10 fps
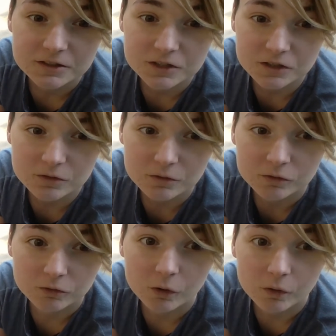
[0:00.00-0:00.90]
to
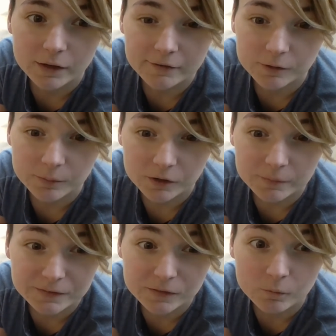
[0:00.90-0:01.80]
grow if we put
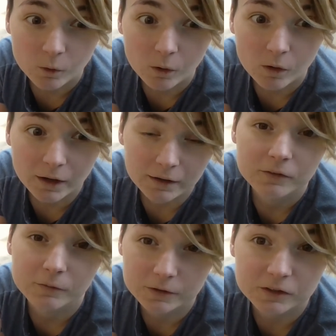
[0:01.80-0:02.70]
them in some water.
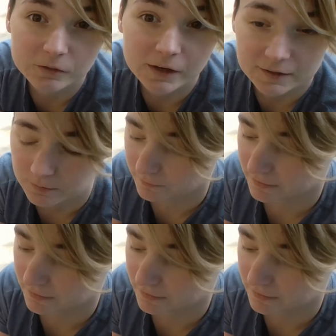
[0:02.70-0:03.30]
We could do an experiment